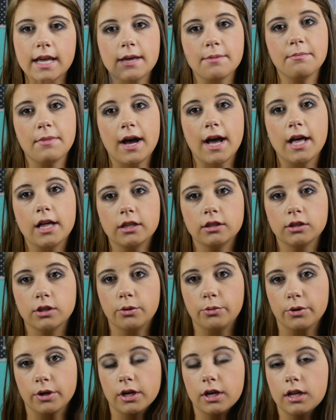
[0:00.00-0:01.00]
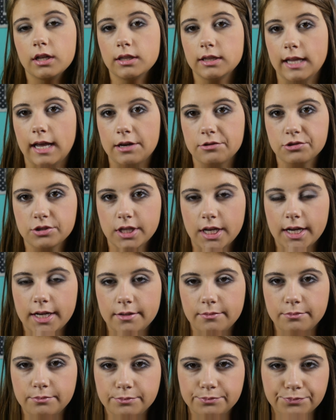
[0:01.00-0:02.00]
and my lower lash
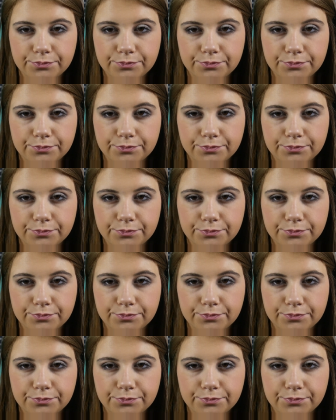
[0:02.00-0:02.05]
line.